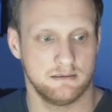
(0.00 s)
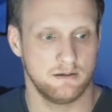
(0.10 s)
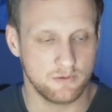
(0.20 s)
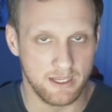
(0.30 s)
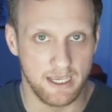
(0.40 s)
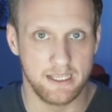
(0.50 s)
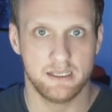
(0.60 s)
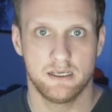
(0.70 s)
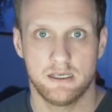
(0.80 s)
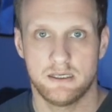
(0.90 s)

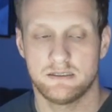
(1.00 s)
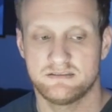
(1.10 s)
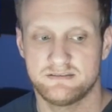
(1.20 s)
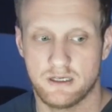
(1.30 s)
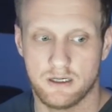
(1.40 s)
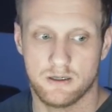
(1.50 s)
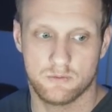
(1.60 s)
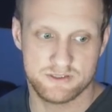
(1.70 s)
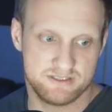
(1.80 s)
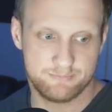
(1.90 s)
Okay, so
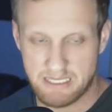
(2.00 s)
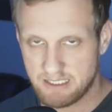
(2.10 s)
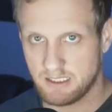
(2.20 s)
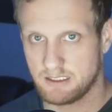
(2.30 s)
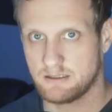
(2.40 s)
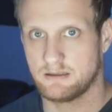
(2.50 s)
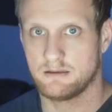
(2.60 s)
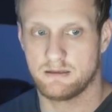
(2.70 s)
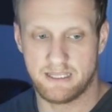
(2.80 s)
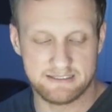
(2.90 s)
we're just making
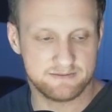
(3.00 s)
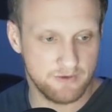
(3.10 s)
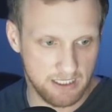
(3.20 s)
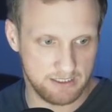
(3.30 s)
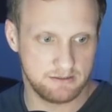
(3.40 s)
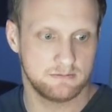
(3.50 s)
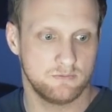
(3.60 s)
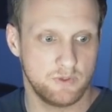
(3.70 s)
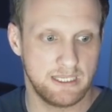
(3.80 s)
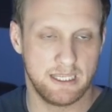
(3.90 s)
that's fine.
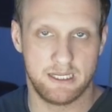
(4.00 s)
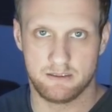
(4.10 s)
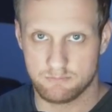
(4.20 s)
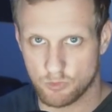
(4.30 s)
We get it.